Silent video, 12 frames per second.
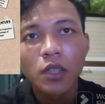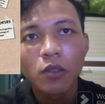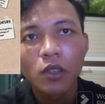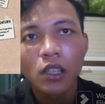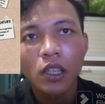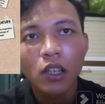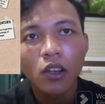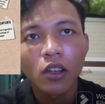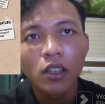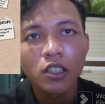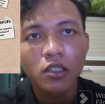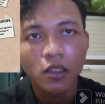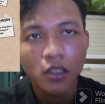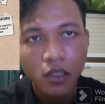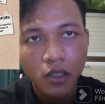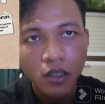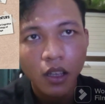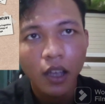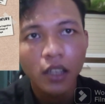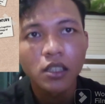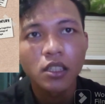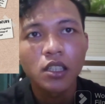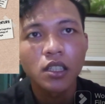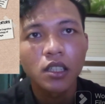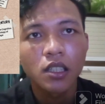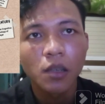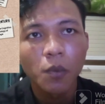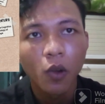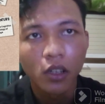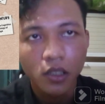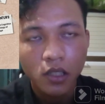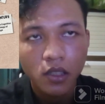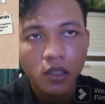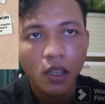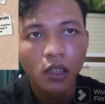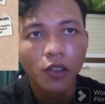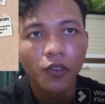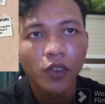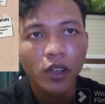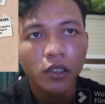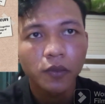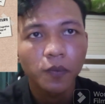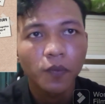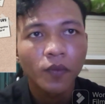between connectionists and symbolists in the field